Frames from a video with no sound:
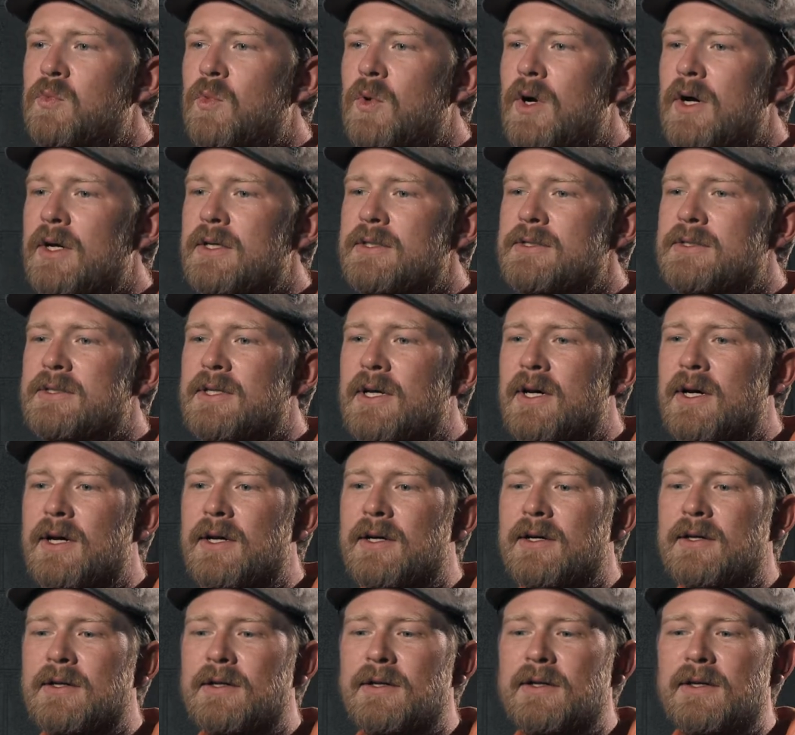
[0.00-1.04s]
was
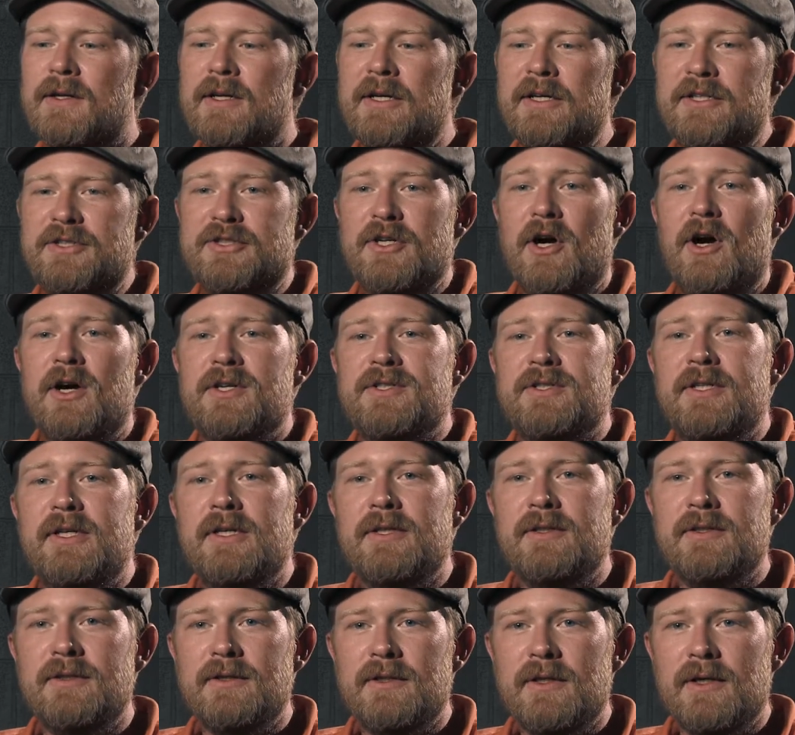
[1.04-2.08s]

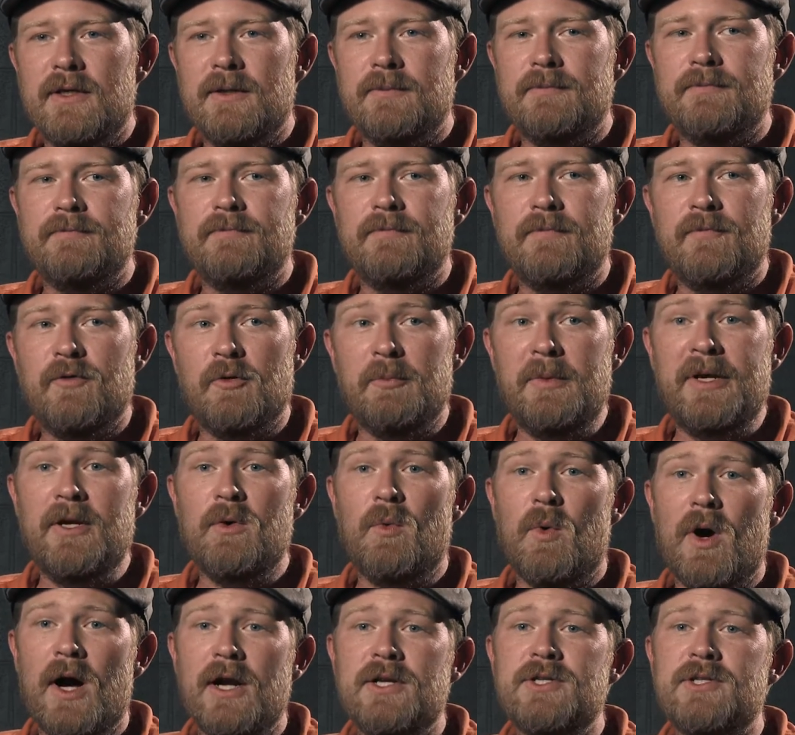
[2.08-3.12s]
exhausting for me to
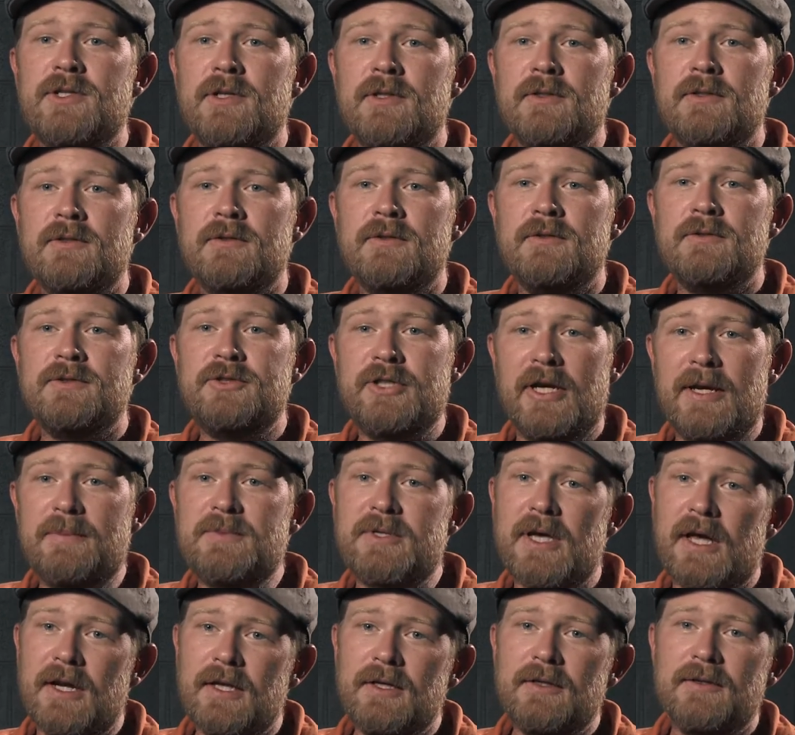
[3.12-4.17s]
watch James
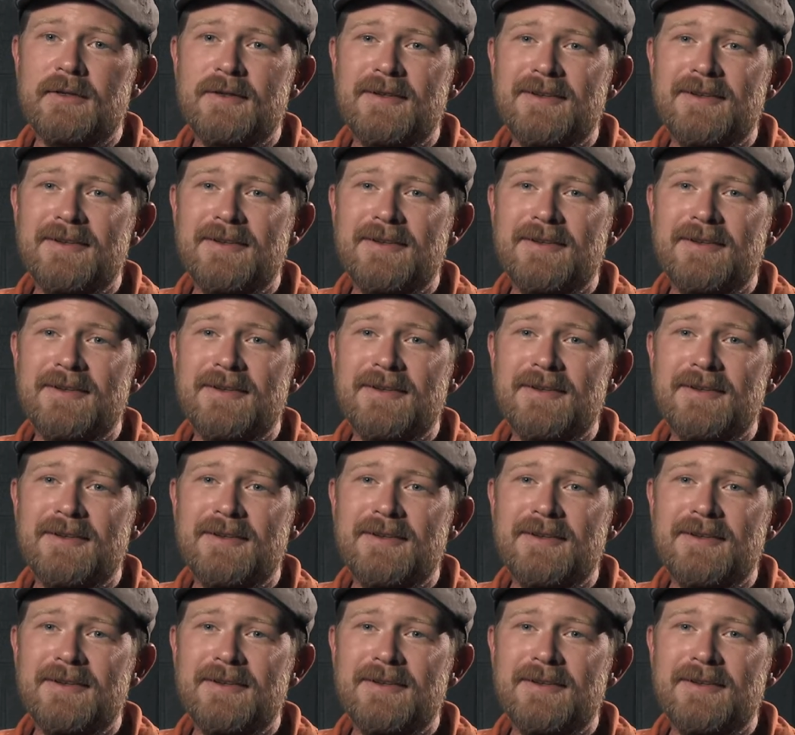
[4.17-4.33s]
edit.